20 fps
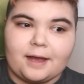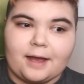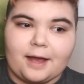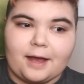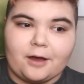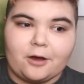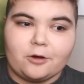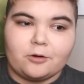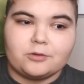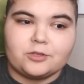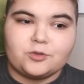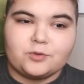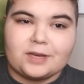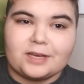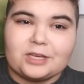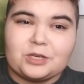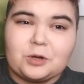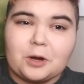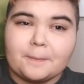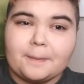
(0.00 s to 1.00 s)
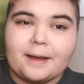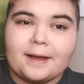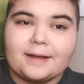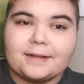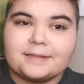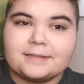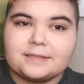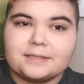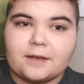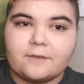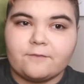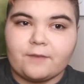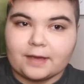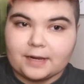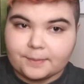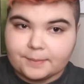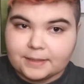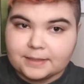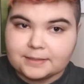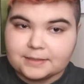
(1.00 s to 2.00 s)
how to get your pets
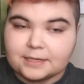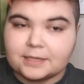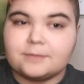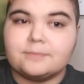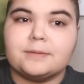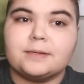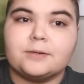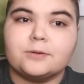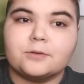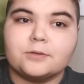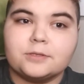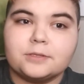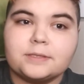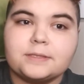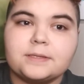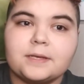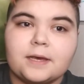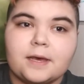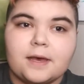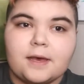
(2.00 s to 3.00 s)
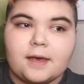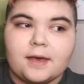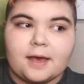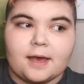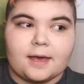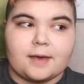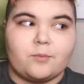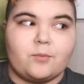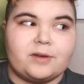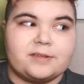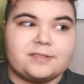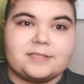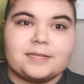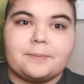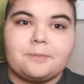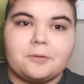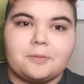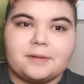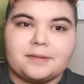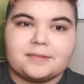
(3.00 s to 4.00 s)
vitamins and minerals and what
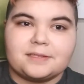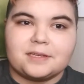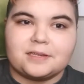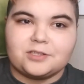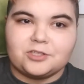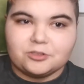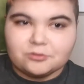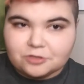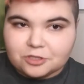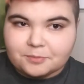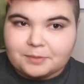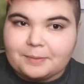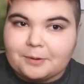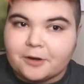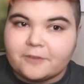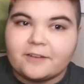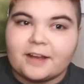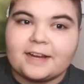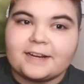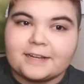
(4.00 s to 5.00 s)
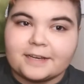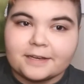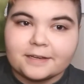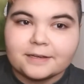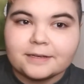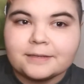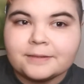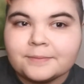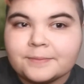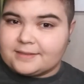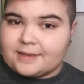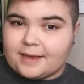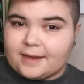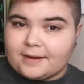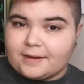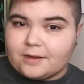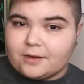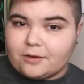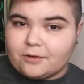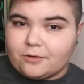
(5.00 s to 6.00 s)
supplements you should be providing.
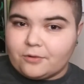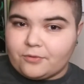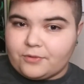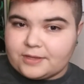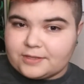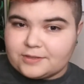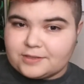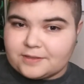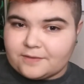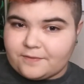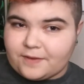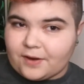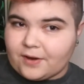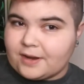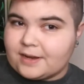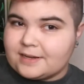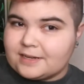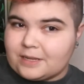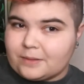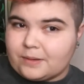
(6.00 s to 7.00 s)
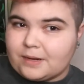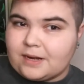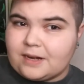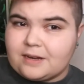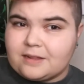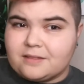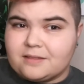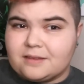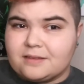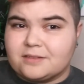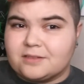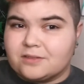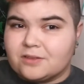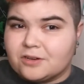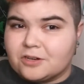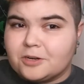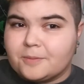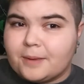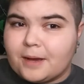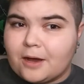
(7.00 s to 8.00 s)
I know this is a very intimidating thing to
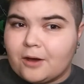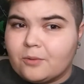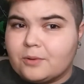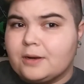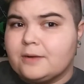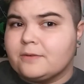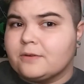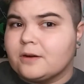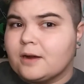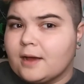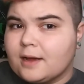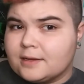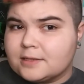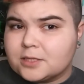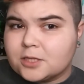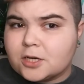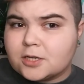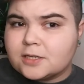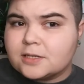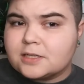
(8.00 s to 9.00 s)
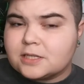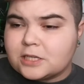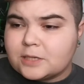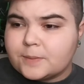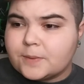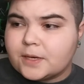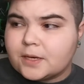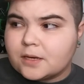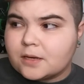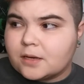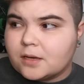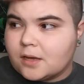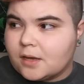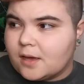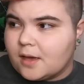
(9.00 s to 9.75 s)
learn about whenever I started keeping.